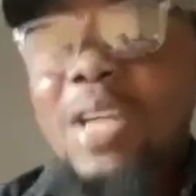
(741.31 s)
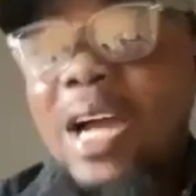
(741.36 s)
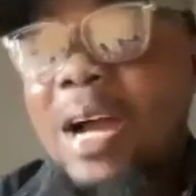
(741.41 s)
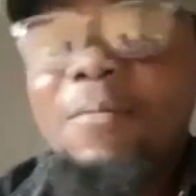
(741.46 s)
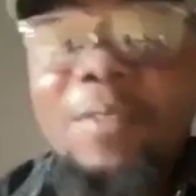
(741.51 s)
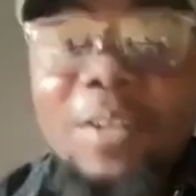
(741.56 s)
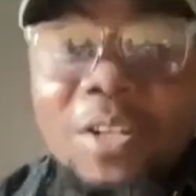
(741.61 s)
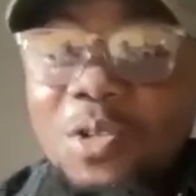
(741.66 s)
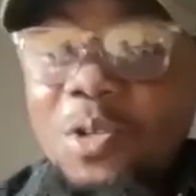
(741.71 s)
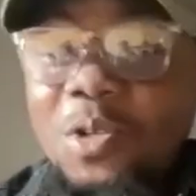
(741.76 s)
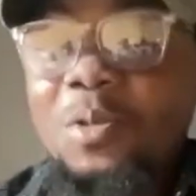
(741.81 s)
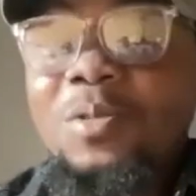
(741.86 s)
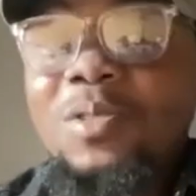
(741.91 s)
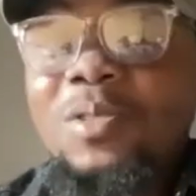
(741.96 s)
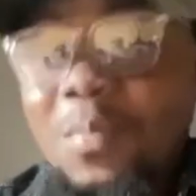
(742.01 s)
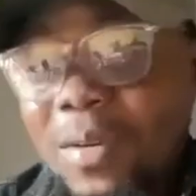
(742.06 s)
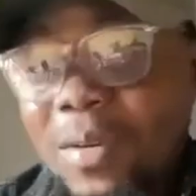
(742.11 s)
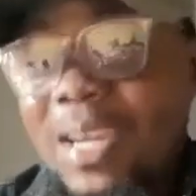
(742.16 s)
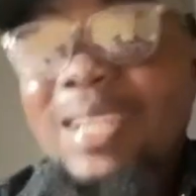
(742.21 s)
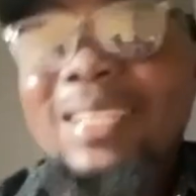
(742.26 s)
I'm very sure you
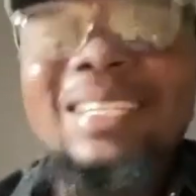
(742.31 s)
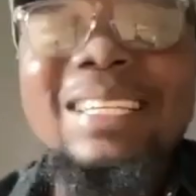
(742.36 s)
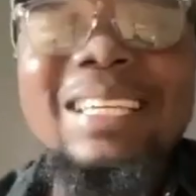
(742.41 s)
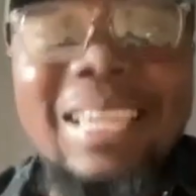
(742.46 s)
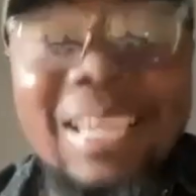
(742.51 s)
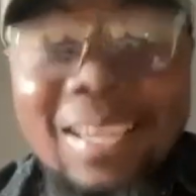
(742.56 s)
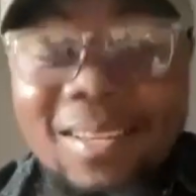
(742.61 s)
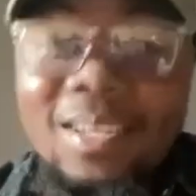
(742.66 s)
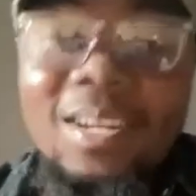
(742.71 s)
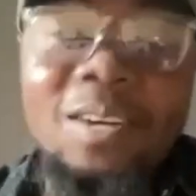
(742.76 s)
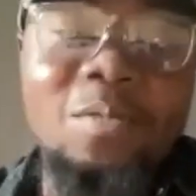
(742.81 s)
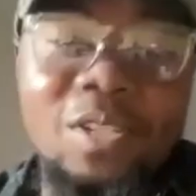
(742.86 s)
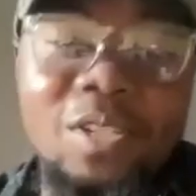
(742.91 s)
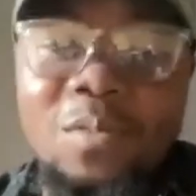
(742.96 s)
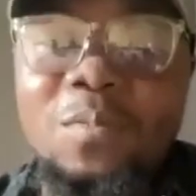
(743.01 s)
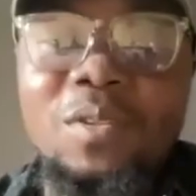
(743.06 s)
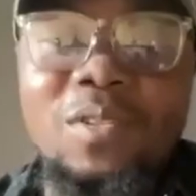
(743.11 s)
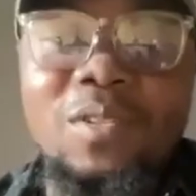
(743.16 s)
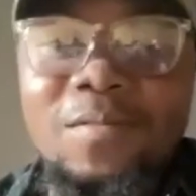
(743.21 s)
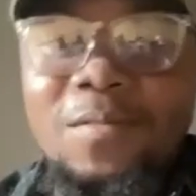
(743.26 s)
typically get that
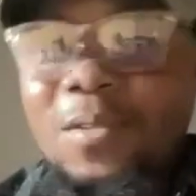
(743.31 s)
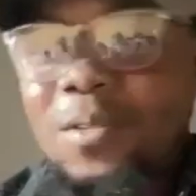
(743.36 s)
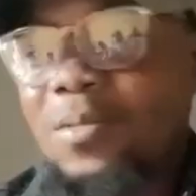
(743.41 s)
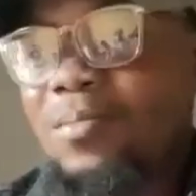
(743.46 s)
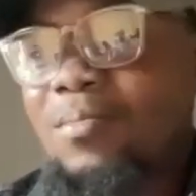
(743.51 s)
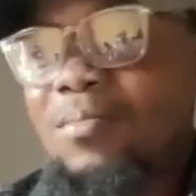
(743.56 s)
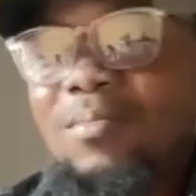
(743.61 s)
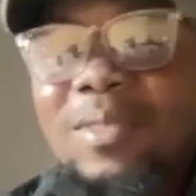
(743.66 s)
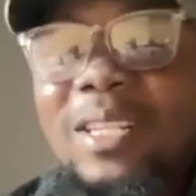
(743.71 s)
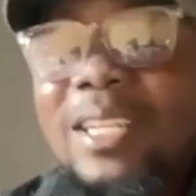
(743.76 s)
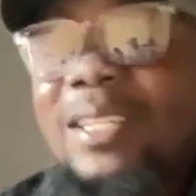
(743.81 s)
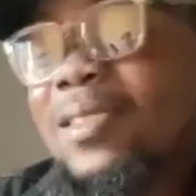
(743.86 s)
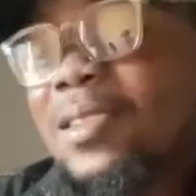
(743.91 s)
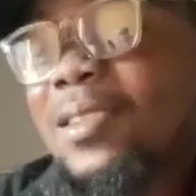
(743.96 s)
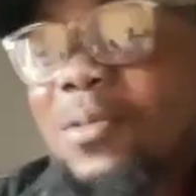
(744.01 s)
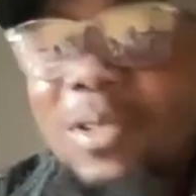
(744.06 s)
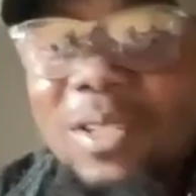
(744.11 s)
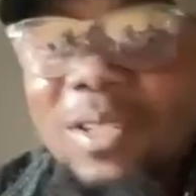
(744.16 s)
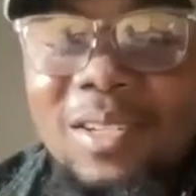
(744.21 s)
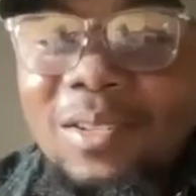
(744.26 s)
response from, let's
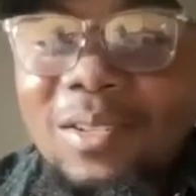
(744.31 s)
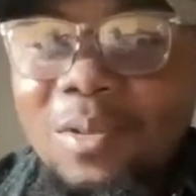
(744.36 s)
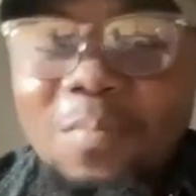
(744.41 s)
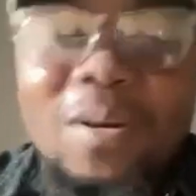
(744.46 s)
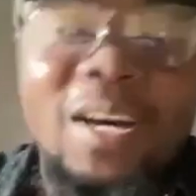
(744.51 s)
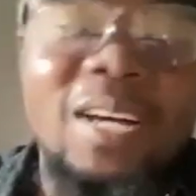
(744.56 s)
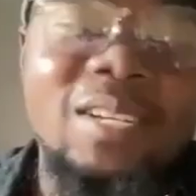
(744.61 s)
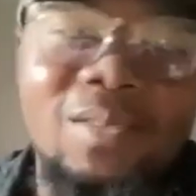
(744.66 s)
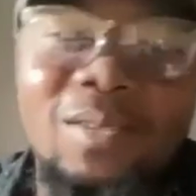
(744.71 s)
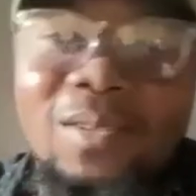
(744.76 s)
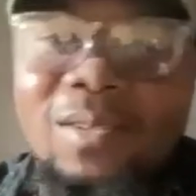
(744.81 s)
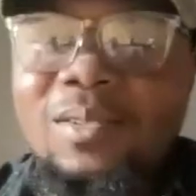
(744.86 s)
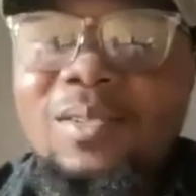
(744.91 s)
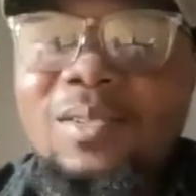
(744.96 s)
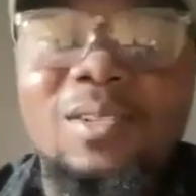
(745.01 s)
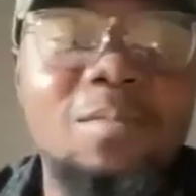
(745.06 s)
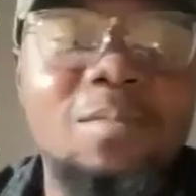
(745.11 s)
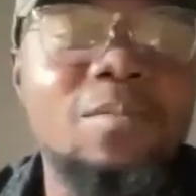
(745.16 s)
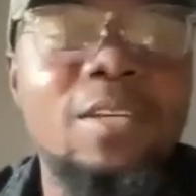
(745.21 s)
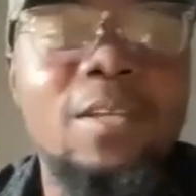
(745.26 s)
say, Christians or pastors
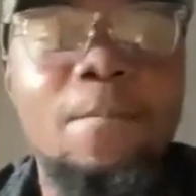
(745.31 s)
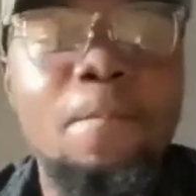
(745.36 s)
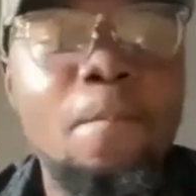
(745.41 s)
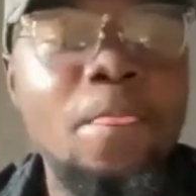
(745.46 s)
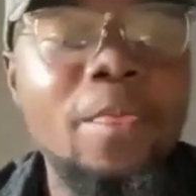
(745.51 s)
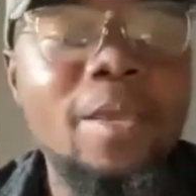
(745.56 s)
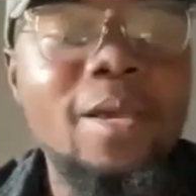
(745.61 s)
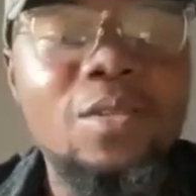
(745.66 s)
or something.